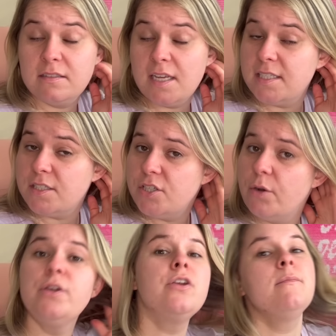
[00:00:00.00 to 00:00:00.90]
Does it
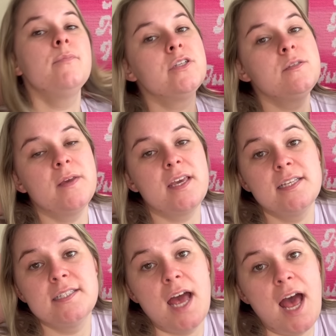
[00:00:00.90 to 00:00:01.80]
show in your numbers?
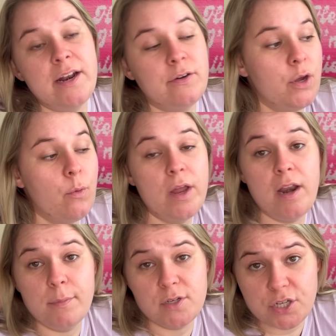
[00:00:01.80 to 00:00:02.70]
Because I don't know what
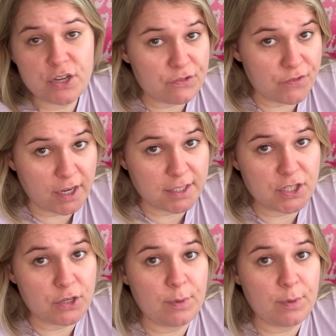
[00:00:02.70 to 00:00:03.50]
numbers you're referring to,